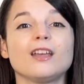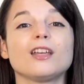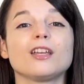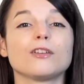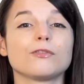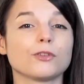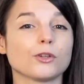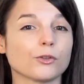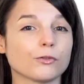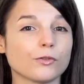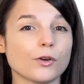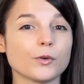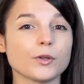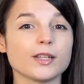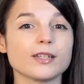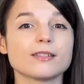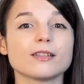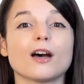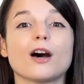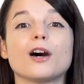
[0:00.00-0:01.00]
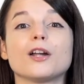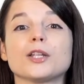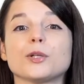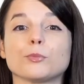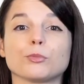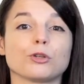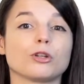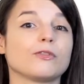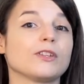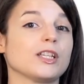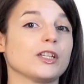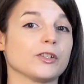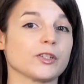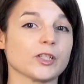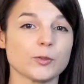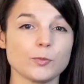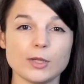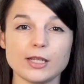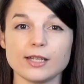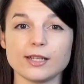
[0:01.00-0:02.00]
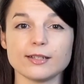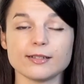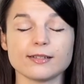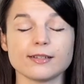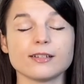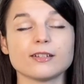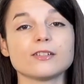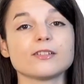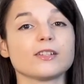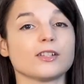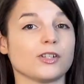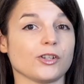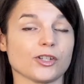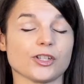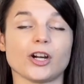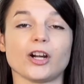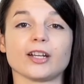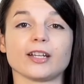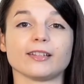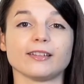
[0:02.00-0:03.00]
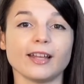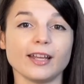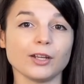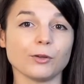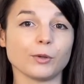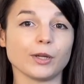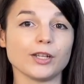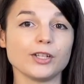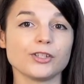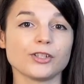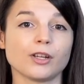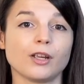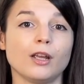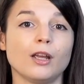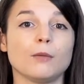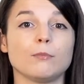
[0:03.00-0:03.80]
If you're focused on improving your speaking skills in your target language,